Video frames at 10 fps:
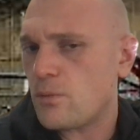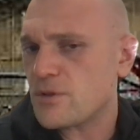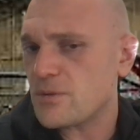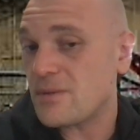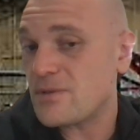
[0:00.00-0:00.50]

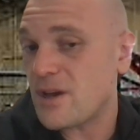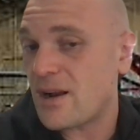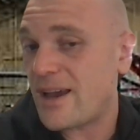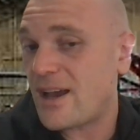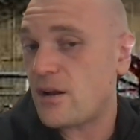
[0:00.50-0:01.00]
Sometimes you
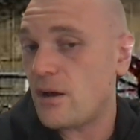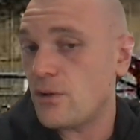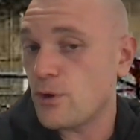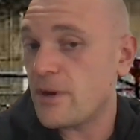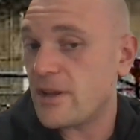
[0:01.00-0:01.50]
gotta add a
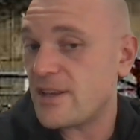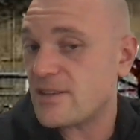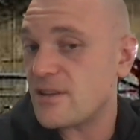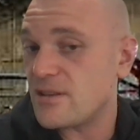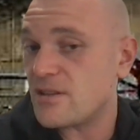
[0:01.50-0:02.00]
little bit of
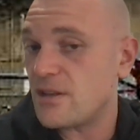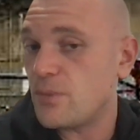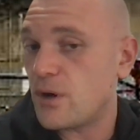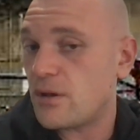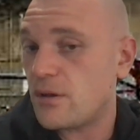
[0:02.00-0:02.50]
distance in,
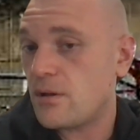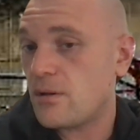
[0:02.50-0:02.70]
but